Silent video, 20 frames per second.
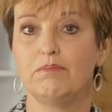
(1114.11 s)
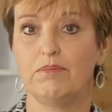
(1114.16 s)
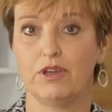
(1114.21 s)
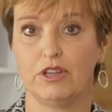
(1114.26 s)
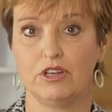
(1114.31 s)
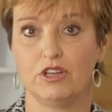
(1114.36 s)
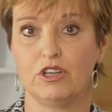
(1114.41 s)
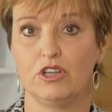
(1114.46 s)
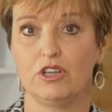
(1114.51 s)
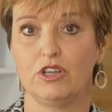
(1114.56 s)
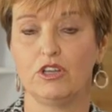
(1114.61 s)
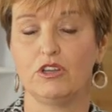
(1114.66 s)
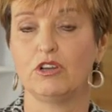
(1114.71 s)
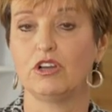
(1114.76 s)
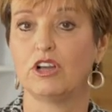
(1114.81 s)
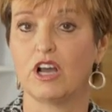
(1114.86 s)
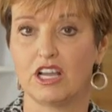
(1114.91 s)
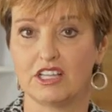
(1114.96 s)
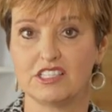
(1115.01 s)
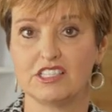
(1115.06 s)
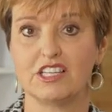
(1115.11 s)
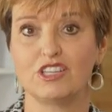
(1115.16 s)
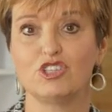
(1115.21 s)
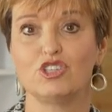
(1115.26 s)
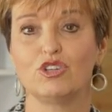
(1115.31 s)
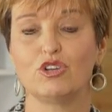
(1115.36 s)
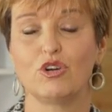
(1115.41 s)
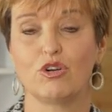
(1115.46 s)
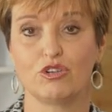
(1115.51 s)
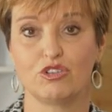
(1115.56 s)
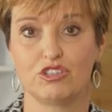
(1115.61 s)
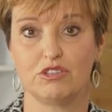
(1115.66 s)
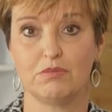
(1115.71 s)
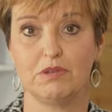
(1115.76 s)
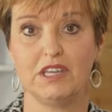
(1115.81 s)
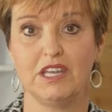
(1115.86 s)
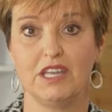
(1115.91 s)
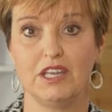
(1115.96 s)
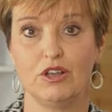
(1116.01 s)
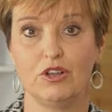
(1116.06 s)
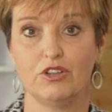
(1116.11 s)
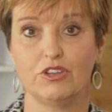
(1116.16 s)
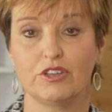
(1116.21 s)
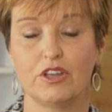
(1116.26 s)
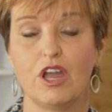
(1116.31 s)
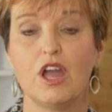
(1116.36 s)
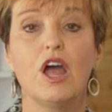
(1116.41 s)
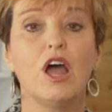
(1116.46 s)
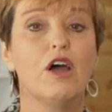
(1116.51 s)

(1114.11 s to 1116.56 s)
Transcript: But God says, You're going to be healed.